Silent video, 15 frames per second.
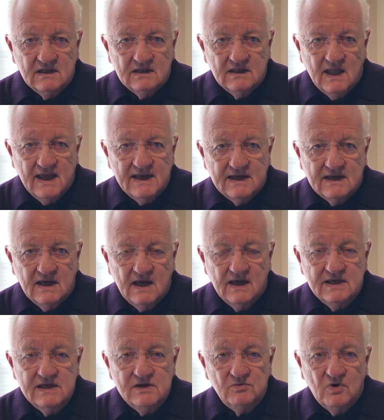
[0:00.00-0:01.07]
like a
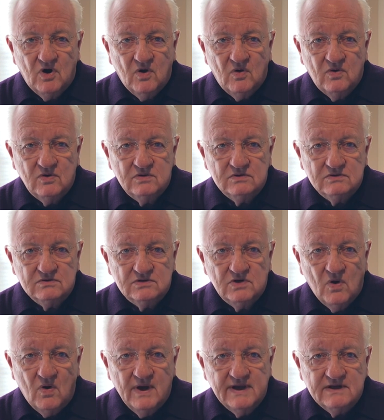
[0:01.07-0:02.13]
hero
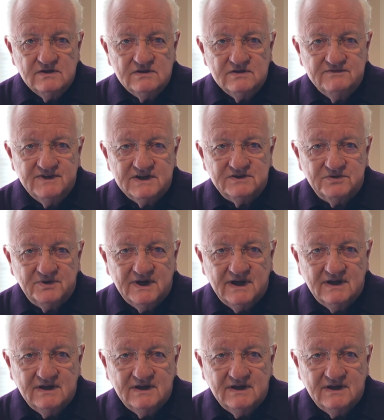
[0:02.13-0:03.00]
going to victory."